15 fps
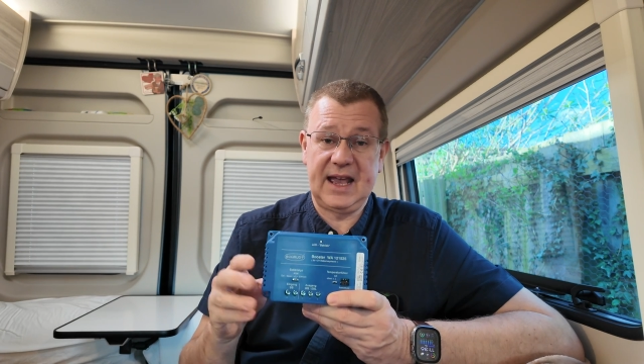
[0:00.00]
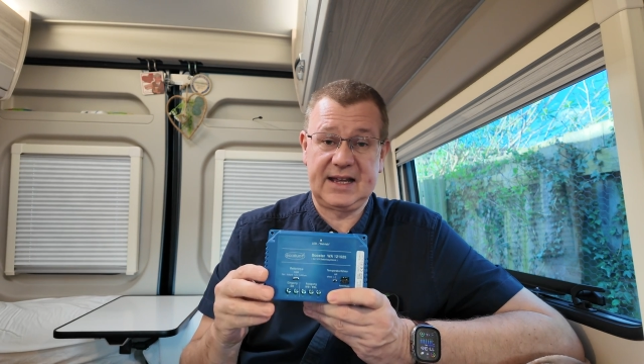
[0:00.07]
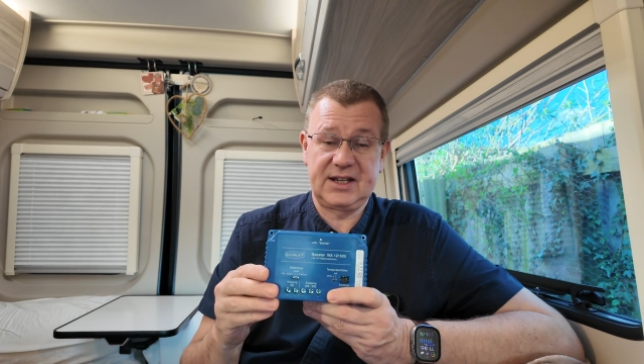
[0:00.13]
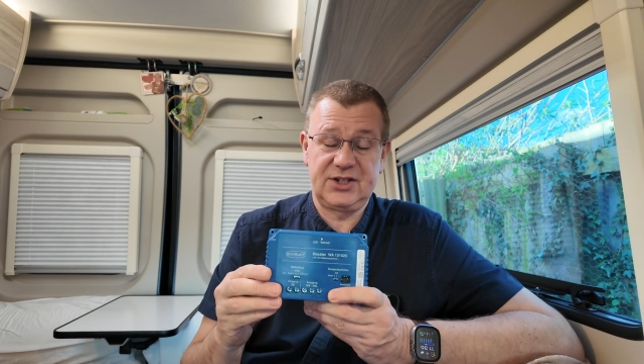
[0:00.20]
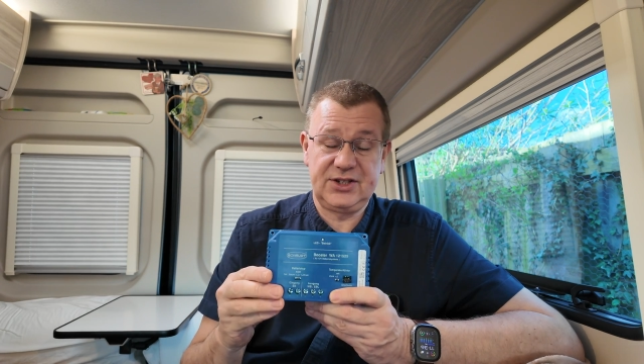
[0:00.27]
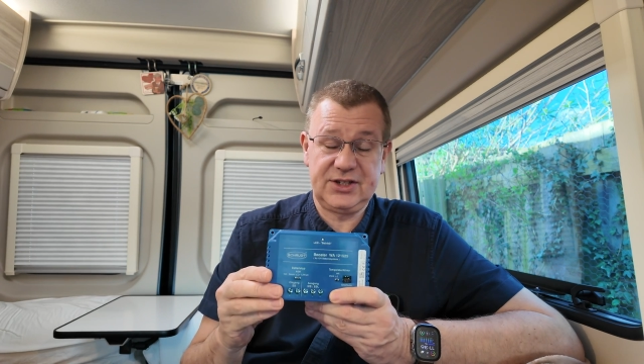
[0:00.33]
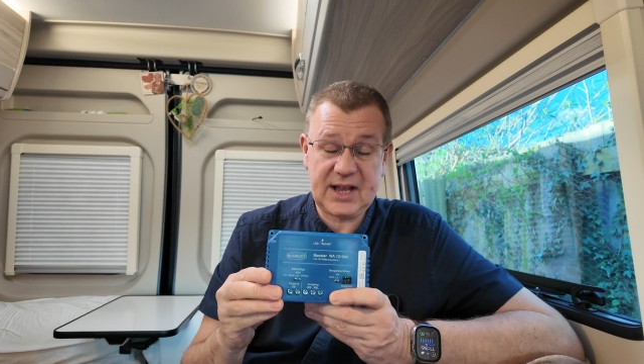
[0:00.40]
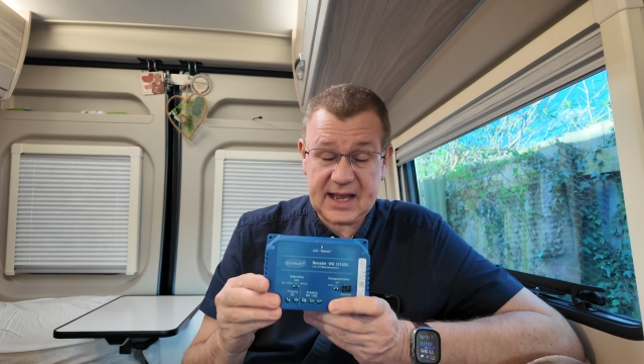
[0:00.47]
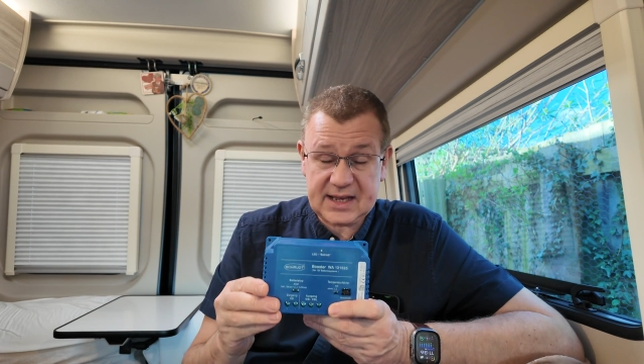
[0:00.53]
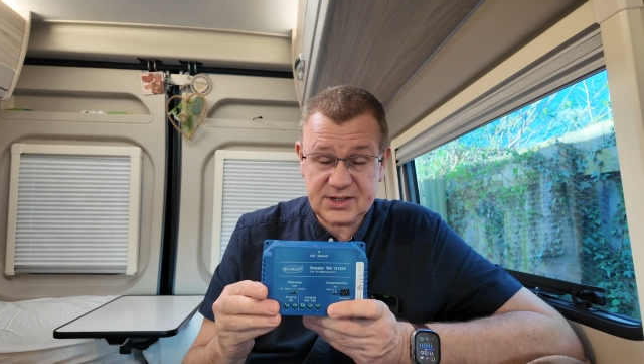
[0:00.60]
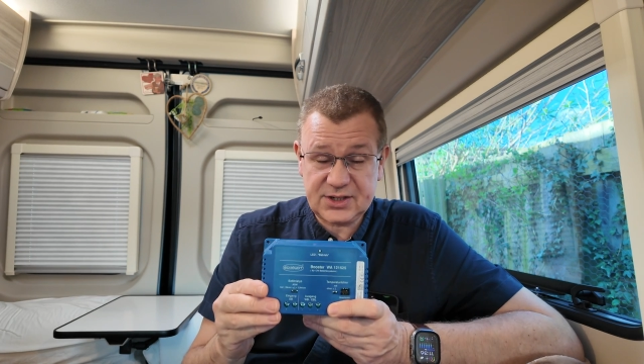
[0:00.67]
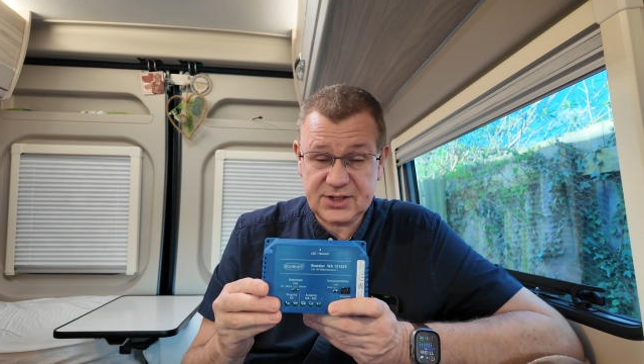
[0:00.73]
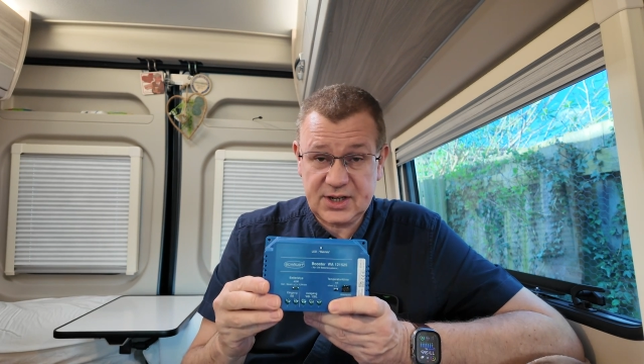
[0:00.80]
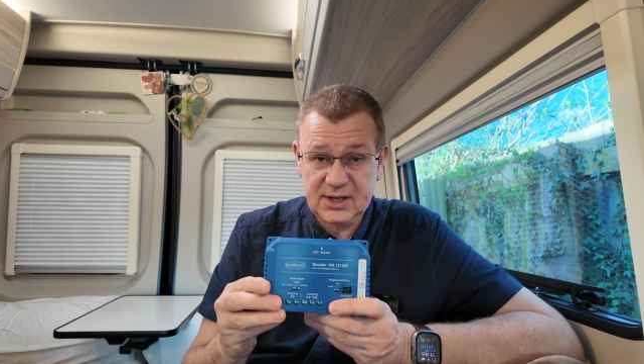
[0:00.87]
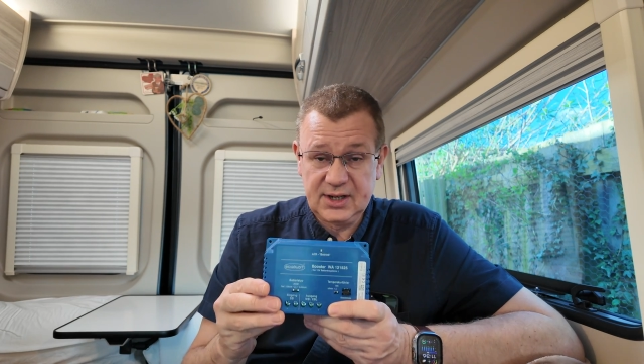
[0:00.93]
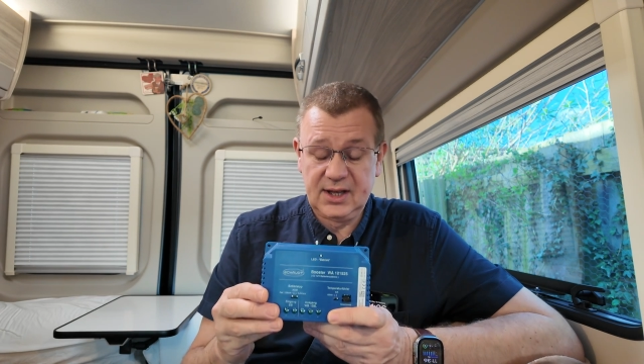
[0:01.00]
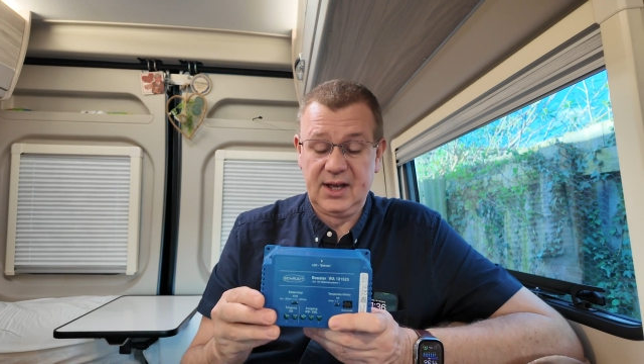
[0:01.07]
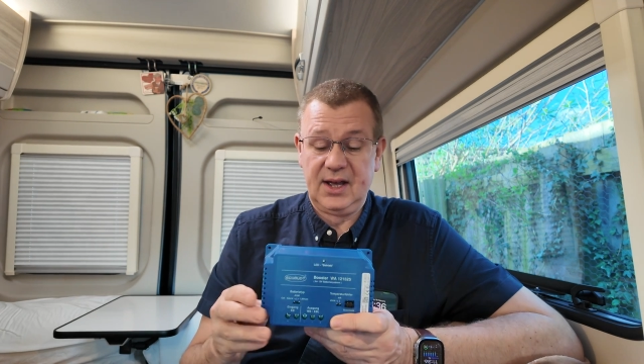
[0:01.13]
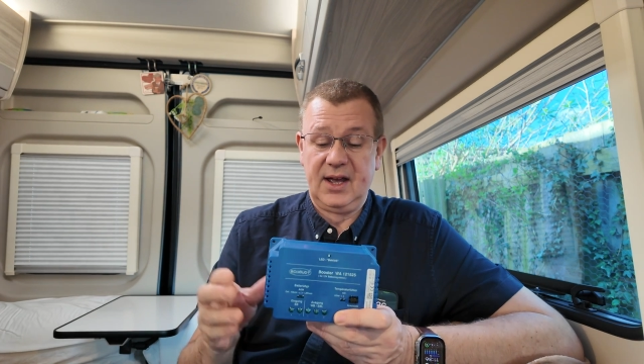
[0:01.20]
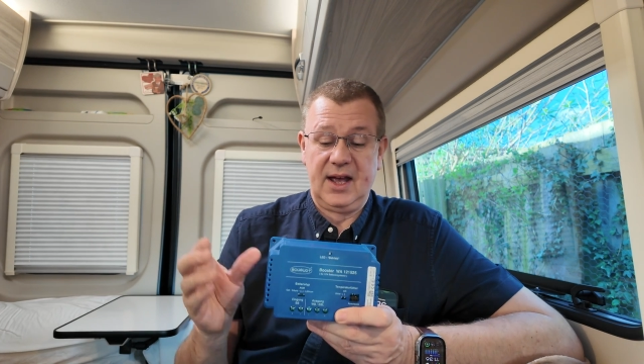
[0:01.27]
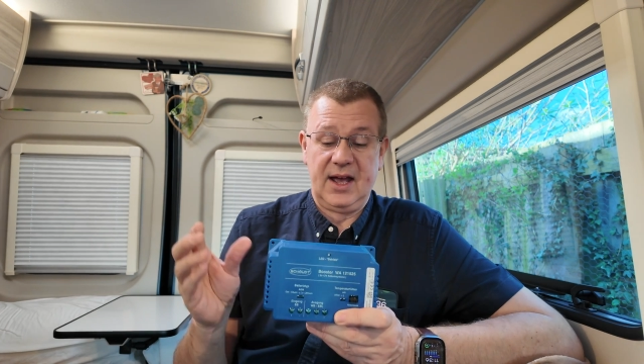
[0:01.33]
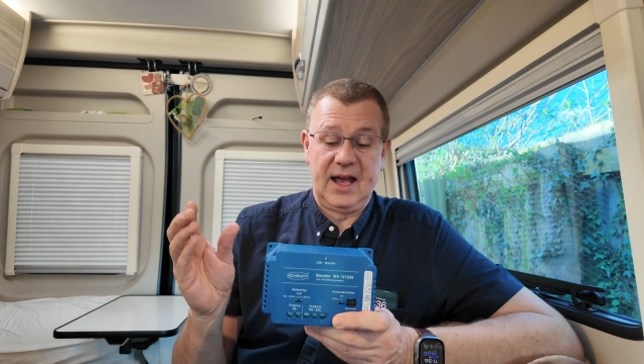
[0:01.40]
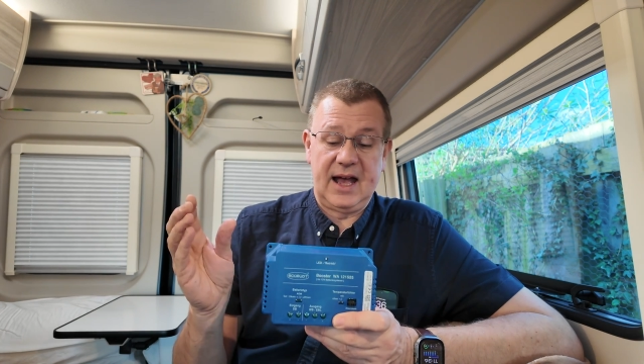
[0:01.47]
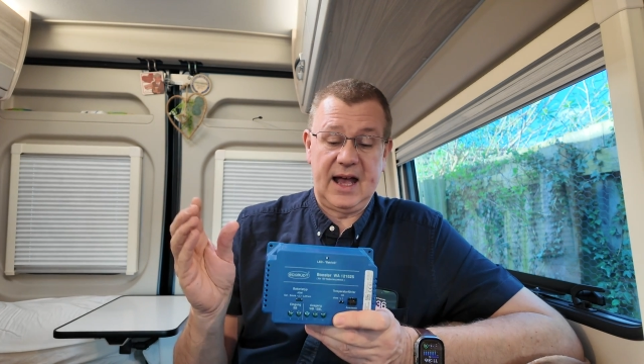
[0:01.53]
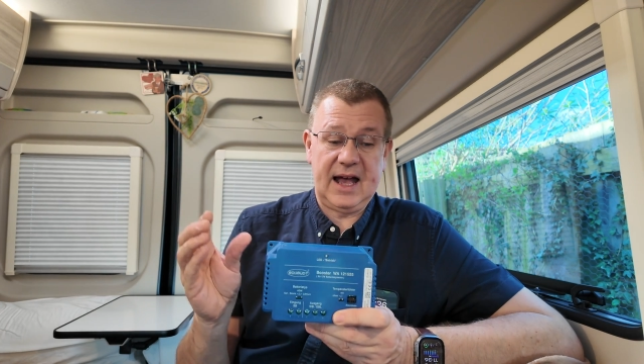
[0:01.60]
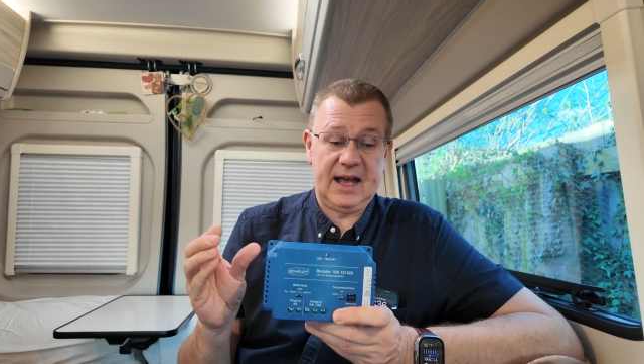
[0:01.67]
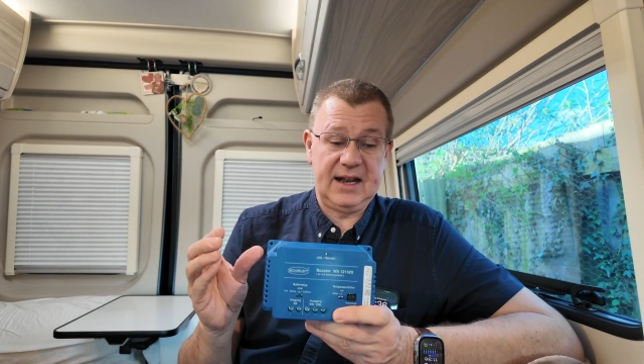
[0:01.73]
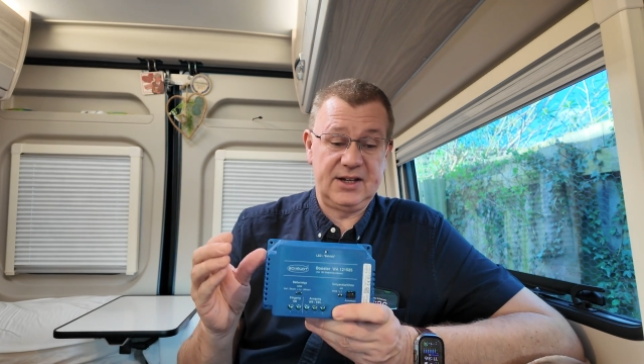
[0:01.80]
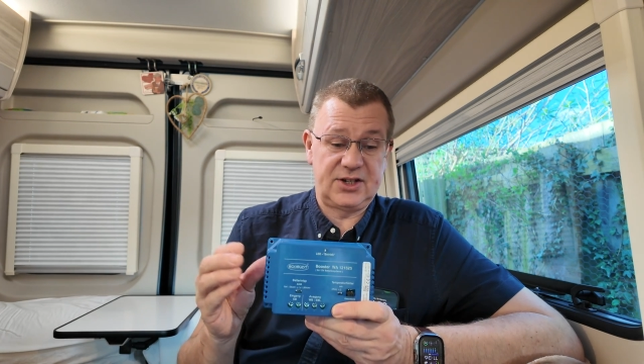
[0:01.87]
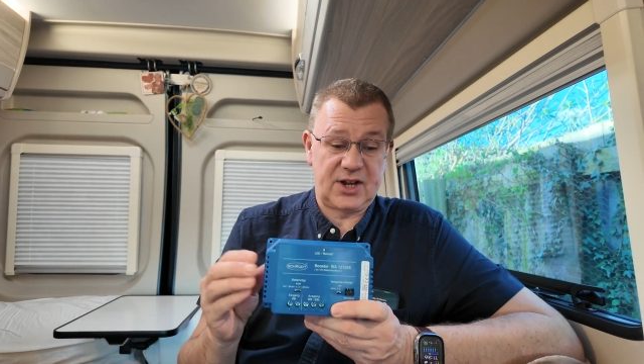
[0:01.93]
XS.
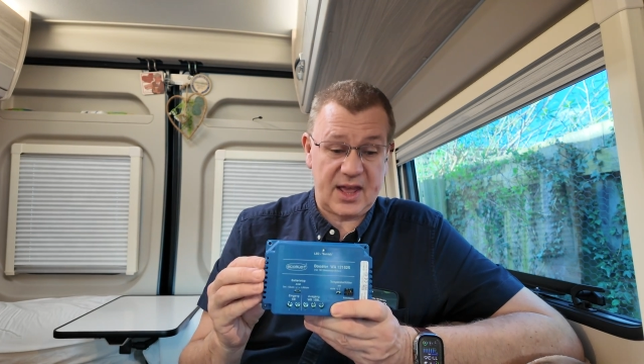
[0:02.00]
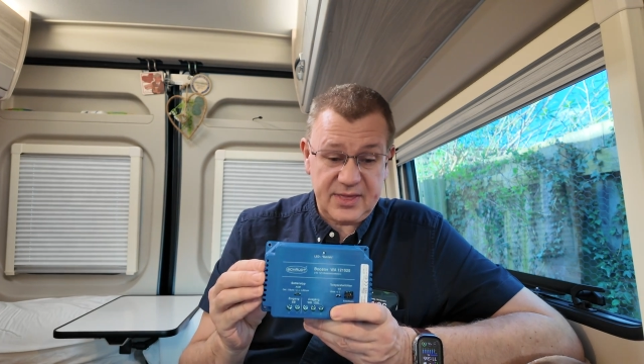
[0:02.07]
And